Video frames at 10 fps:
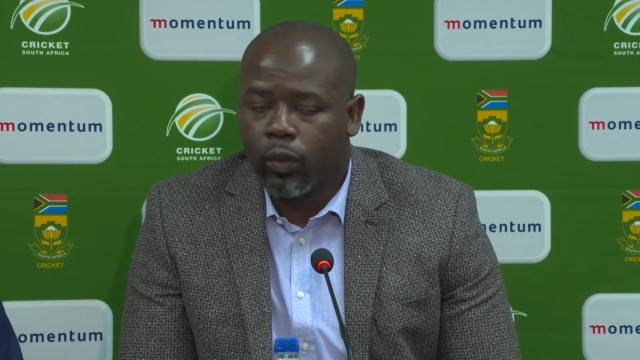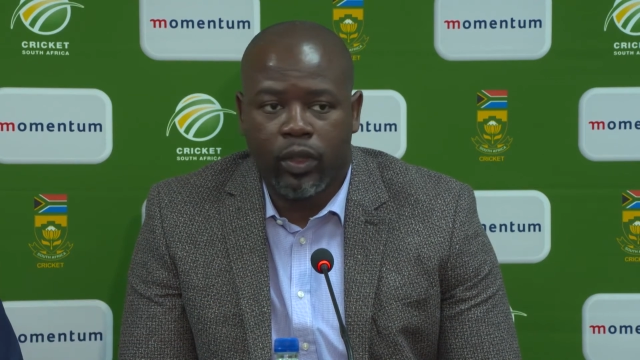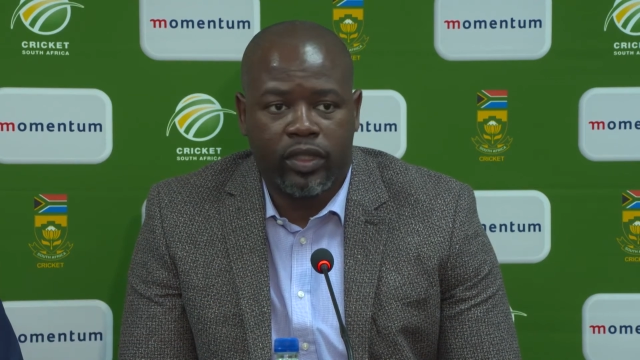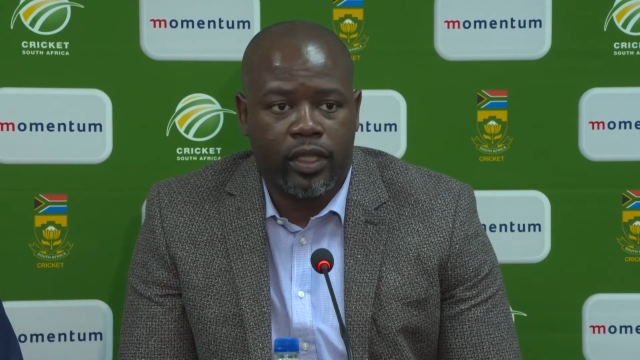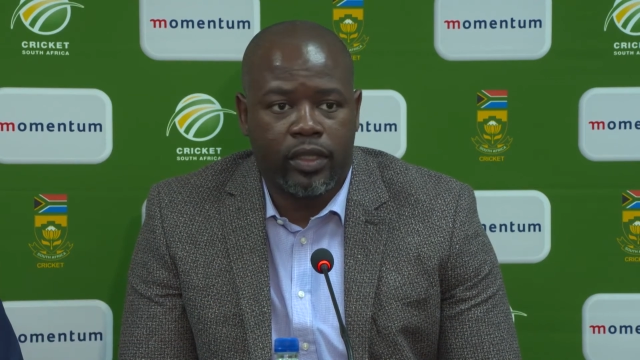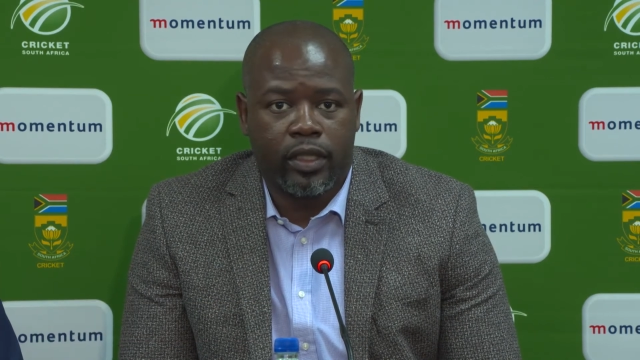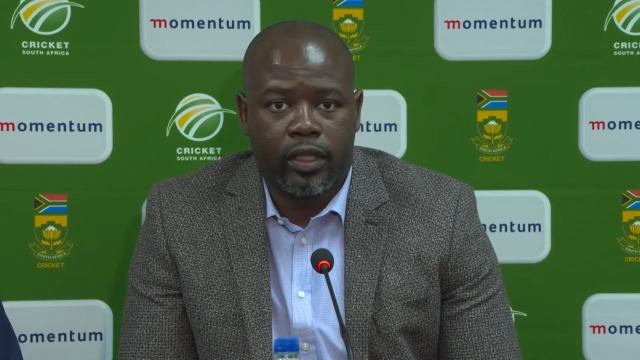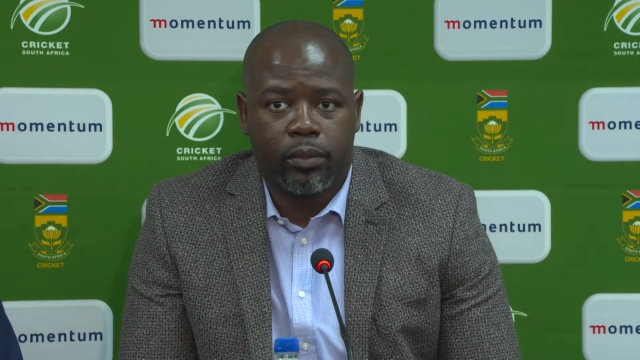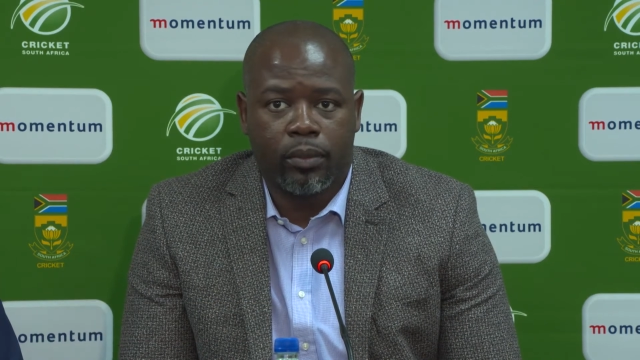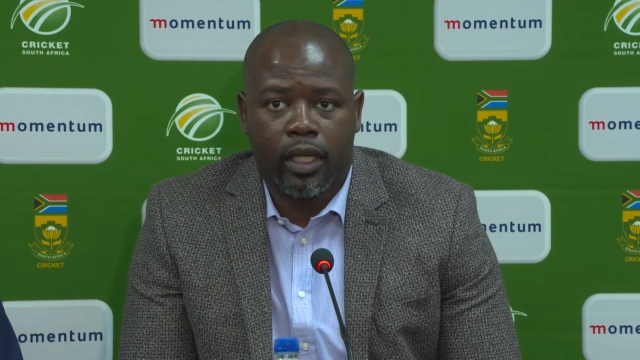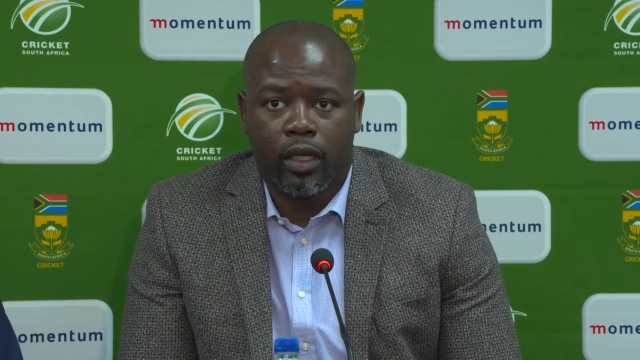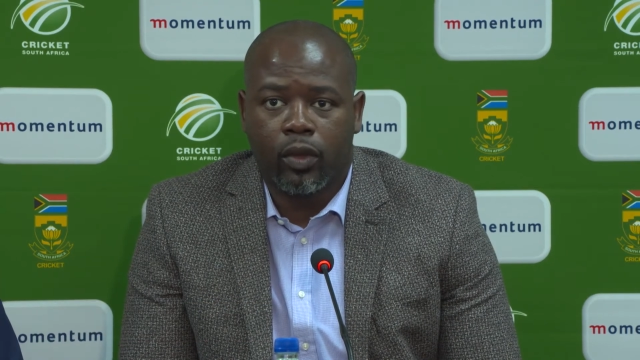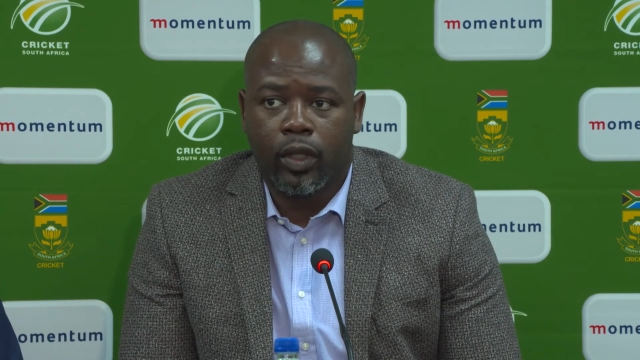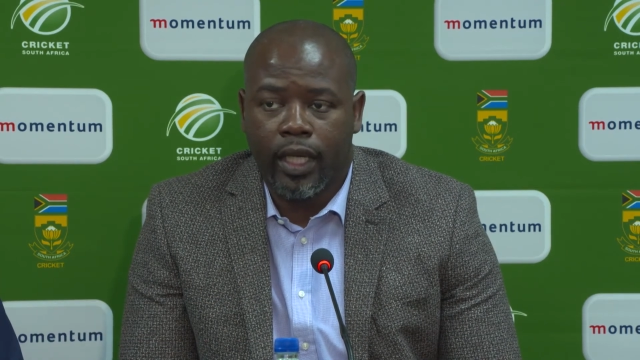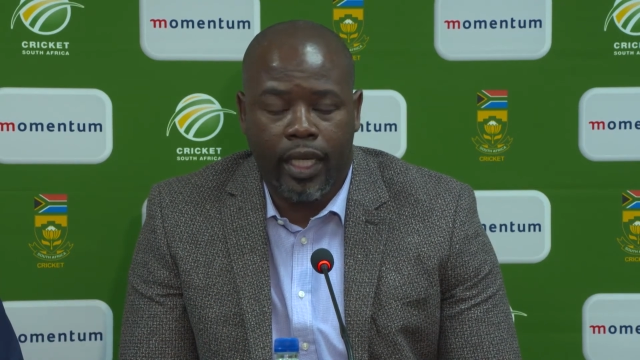wish the team uh,
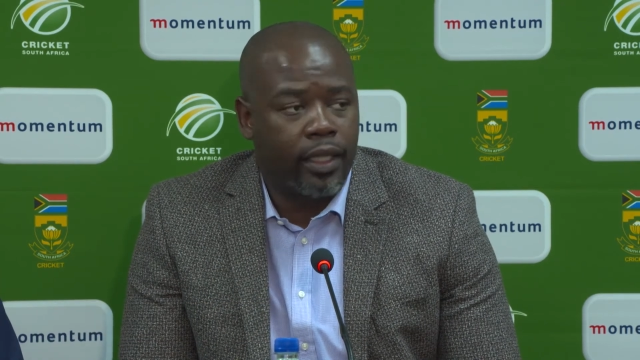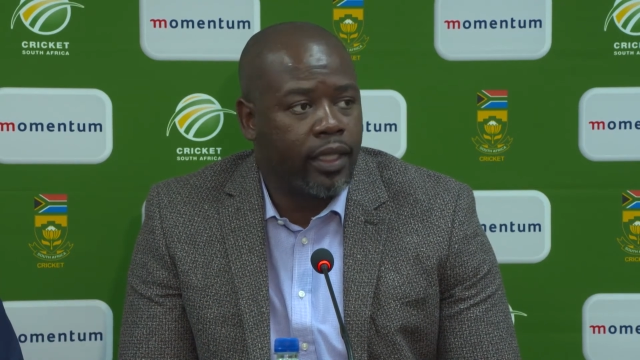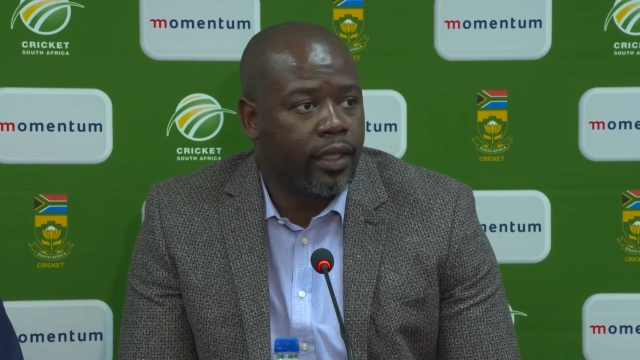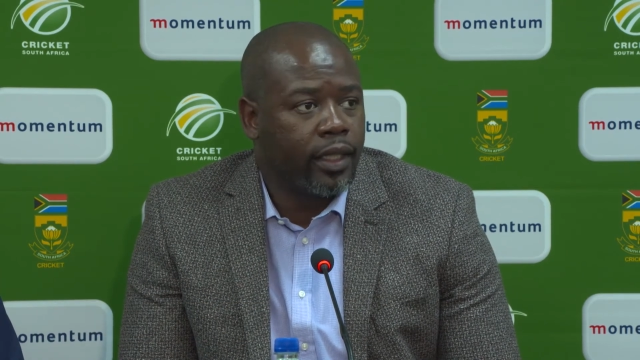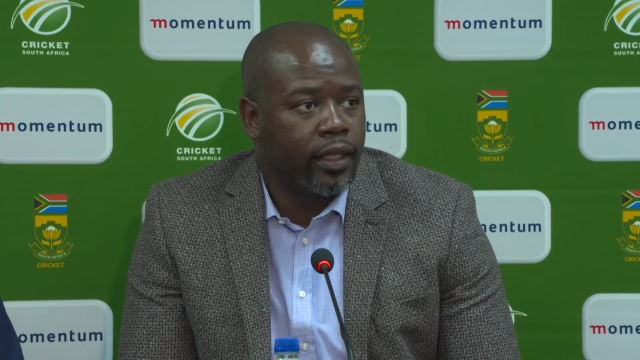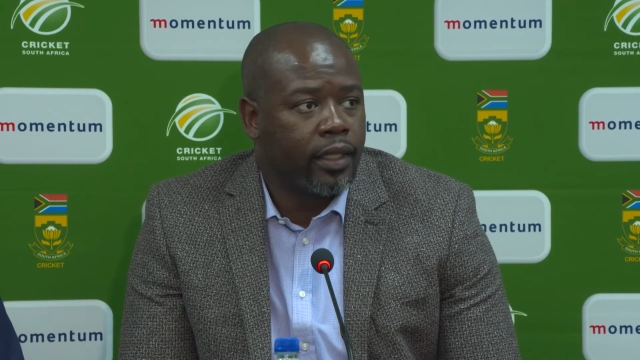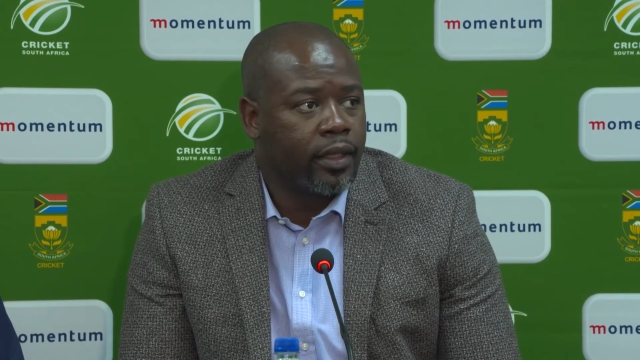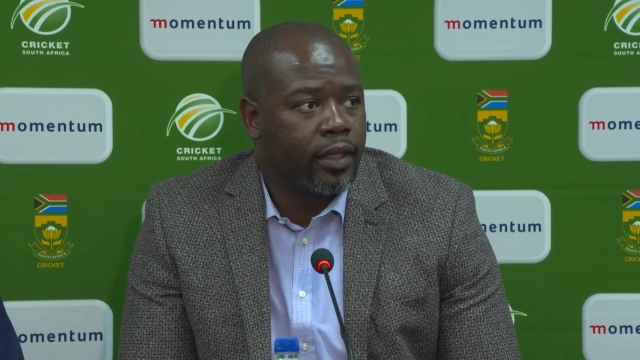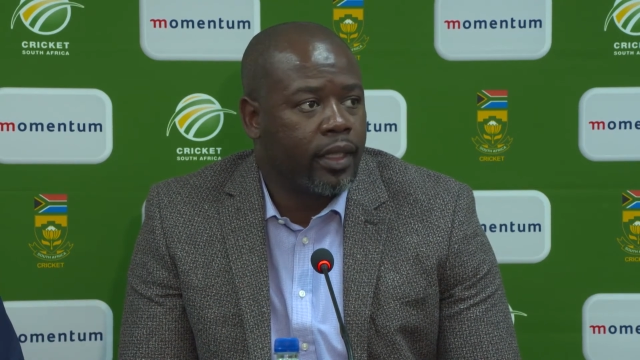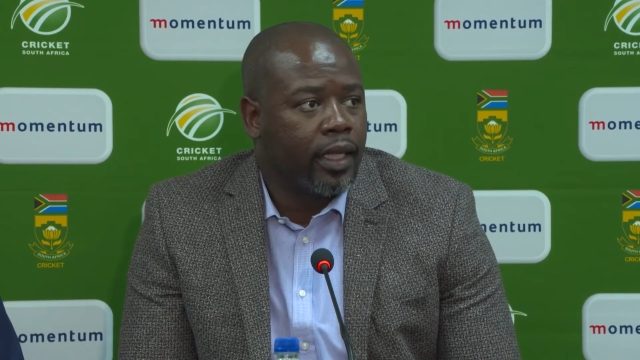good luck in England,